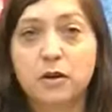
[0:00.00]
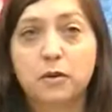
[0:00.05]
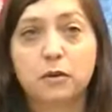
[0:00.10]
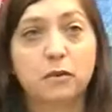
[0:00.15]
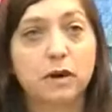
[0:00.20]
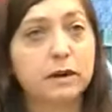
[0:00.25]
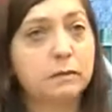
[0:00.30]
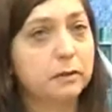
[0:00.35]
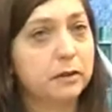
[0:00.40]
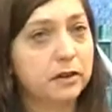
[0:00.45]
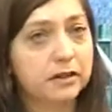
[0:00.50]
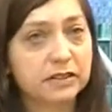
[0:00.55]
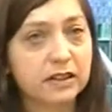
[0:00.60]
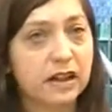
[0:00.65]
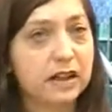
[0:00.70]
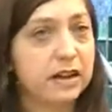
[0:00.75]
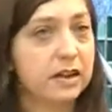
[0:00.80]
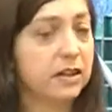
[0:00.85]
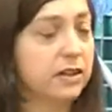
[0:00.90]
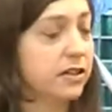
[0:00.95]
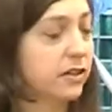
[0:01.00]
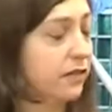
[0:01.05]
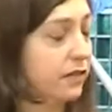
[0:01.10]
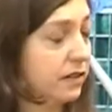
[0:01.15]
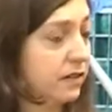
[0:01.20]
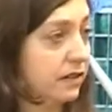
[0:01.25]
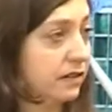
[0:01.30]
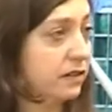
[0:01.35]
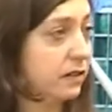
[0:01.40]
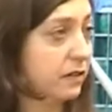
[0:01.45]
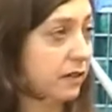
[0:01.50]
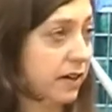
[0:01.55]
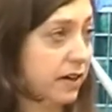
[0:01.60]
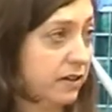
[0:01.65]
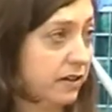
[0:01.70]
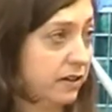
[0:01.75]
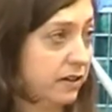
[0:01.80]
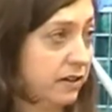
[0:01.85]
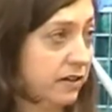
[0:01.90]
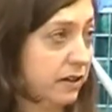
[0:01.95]
What percentage of sixth
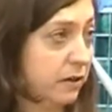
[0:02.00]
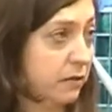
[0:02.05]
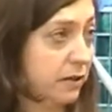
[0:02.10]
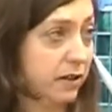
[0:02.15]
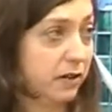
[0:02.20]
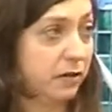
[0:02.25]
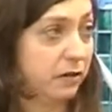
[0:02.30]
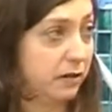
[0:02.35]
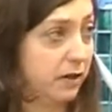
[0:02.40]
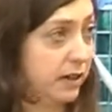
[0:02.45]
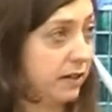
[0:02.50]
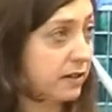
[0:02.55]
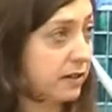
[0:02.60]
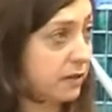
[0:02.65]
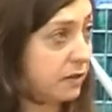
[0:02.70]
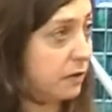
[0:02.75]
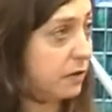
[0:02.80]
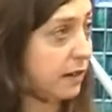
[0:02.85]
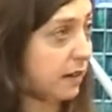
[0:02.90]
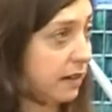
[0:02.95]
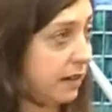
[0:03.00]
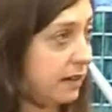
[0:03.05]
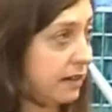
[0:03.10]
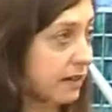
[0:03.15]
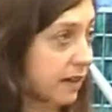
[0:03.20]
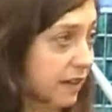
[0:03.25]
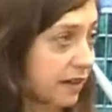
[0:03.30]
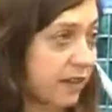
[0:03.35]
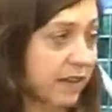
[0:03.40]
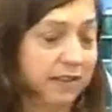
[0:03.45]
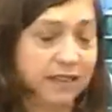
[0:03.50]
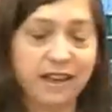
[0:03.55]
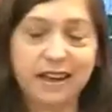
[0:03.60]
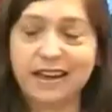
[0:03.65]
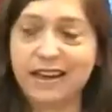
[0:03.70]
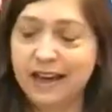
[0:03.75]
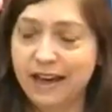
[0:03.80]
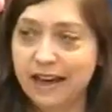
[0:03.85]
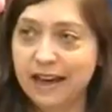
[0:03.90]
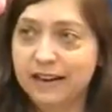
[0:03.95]
graders at Willow Creek do you think said that they
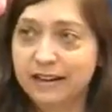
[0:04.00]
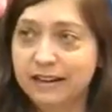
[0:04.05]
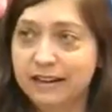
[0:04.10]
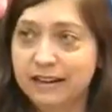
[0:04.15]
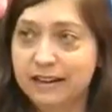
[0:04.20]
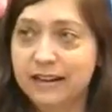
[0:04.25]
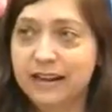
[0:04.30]
had?